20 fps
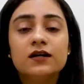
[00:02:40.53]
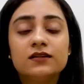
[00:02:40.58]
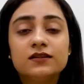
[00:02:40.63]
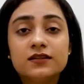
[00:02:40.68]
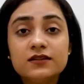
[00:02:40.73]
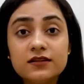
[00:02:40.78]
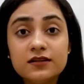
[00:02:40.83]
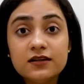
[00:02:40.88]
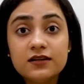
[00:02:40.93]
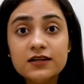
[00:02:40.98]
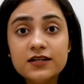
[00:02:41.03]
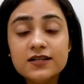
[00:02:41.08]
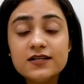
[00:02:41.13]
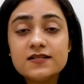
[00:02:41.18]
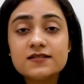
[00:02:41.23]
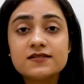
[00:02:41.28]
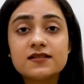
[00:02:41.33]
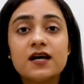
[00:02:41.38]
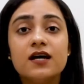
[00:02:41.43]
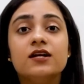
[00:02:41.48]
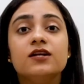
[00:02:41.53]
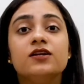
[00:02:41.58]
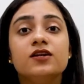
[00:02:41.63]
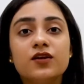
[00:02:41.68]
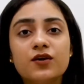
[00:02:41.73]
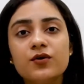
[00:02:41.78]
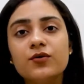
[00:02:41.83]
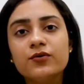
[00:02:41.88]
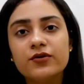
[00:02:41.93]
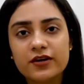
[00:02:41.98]
The third is
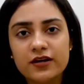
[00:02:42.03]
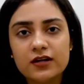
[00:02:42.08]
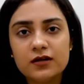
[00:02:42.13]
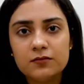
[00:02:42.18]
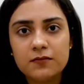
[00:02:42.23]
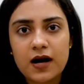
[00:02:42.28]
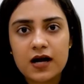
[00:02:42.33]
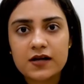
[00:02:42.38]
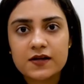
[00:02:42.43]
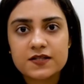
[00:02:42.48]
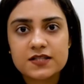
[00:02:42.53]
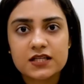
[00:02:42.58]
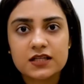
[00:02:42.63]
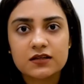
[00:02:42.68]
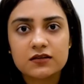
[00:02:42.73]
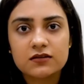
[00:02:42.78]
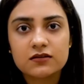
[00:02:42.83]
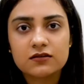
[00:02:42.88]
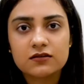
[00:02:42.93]
no real marketing.